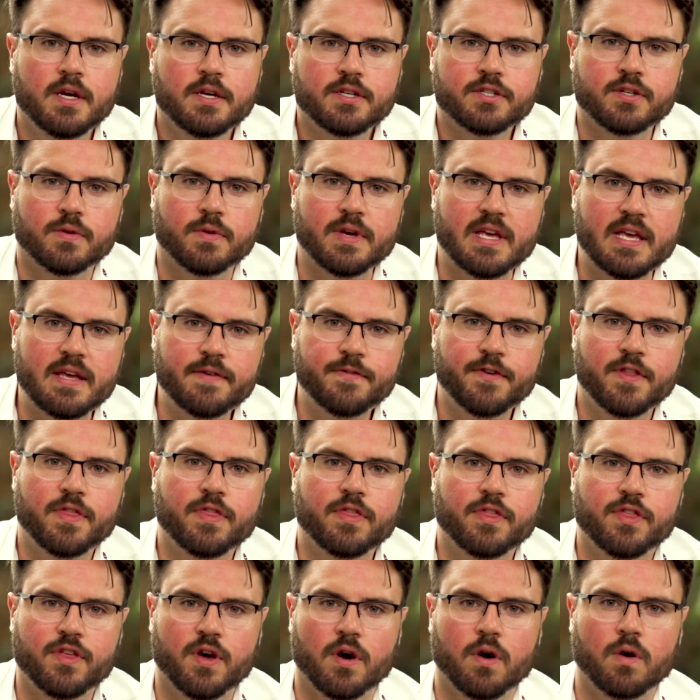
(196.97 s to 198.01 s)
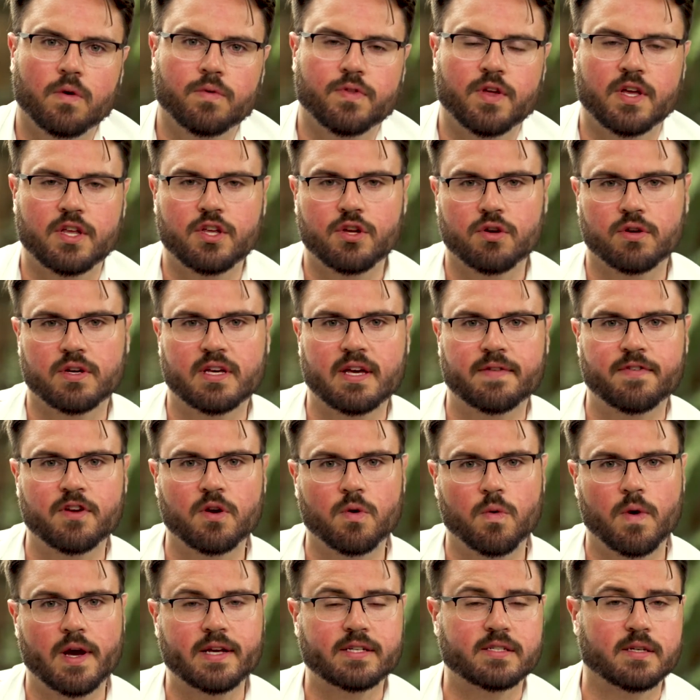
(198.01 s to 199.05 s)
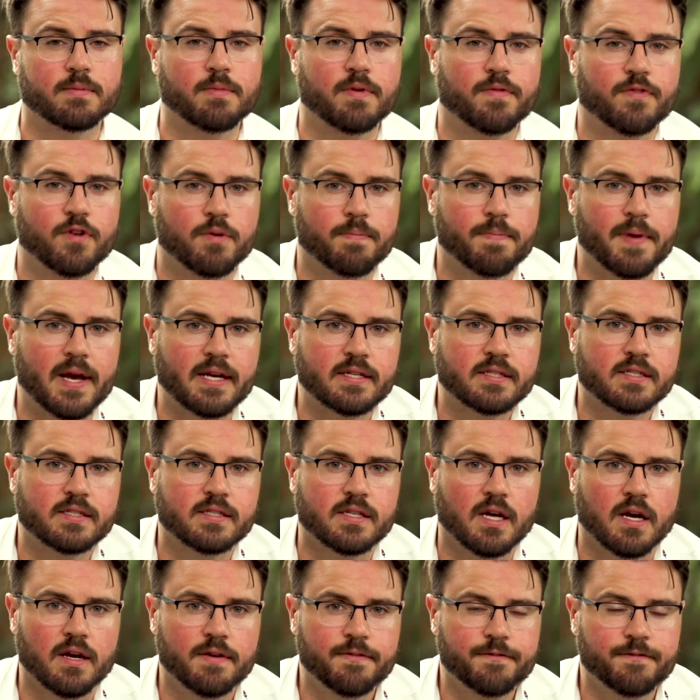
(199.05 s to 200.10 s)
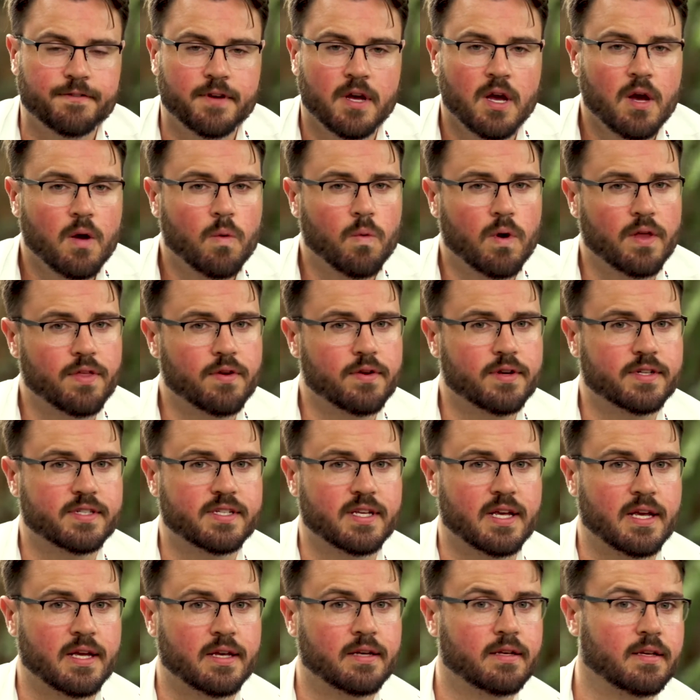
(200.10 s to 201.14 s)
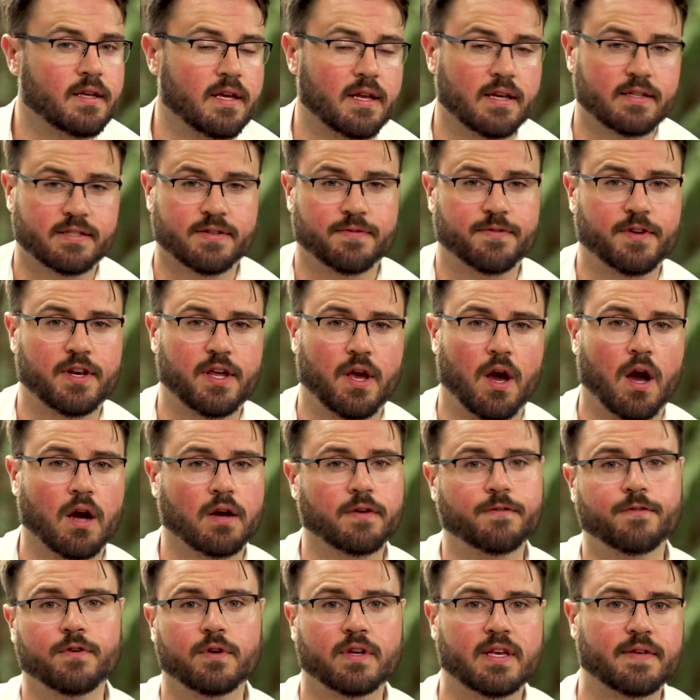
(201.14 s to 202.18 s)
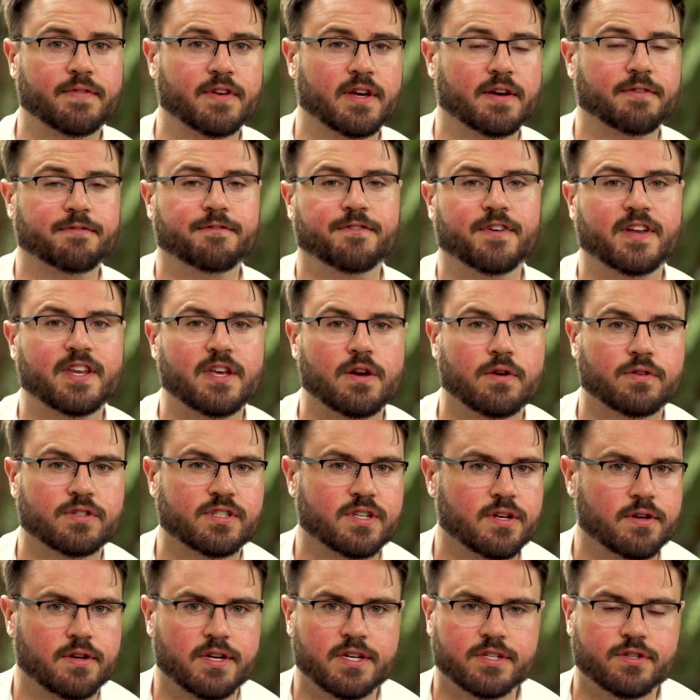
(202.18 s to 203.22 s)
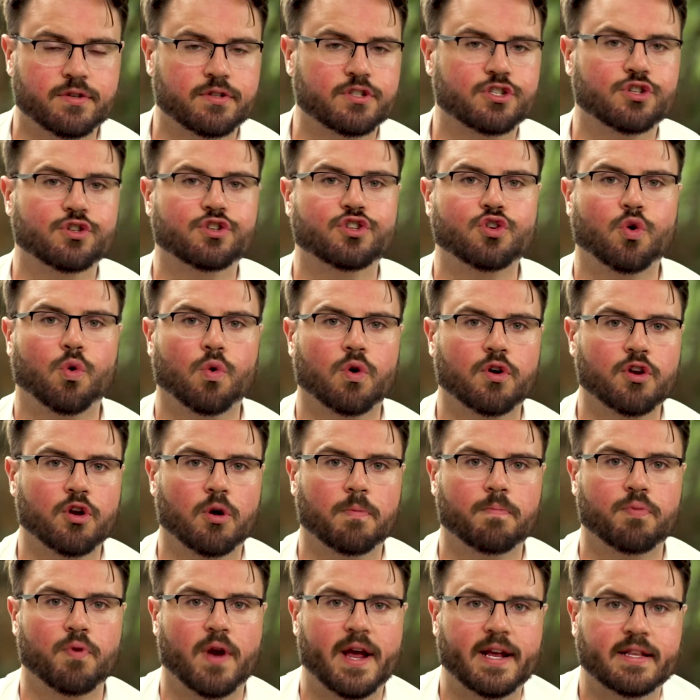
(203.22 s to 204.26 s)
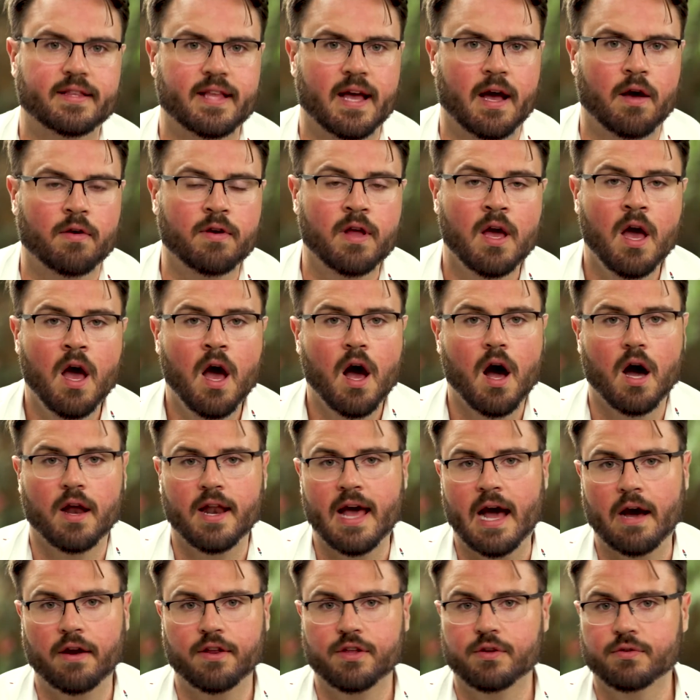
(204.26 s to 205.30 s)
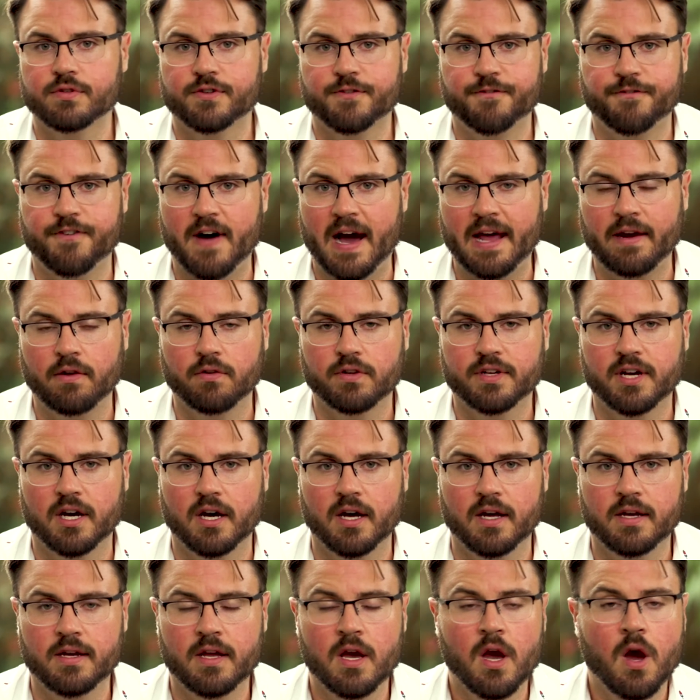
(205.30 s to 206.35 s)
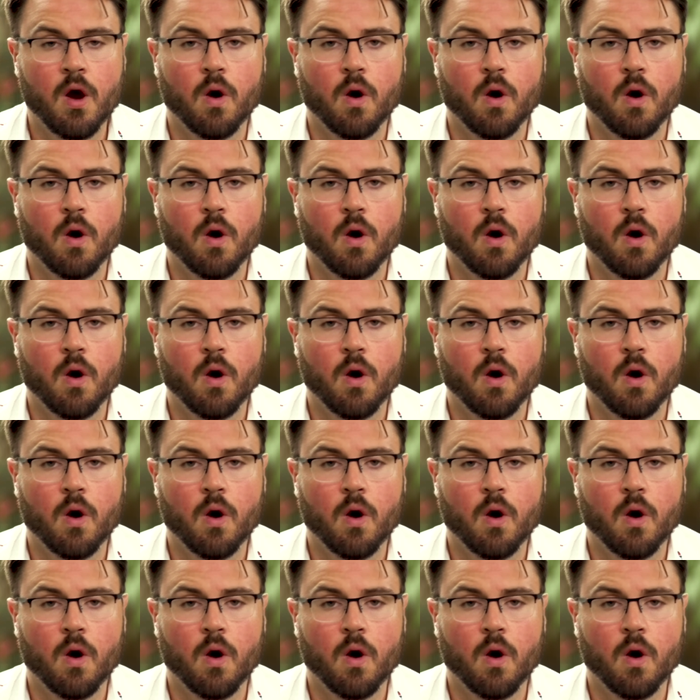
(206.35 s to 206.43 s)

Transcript: So even though that you're giving away some of your best stuff, whether it's as a videographer, giving a video series or a tutorial breakdown on how to use Final Cut,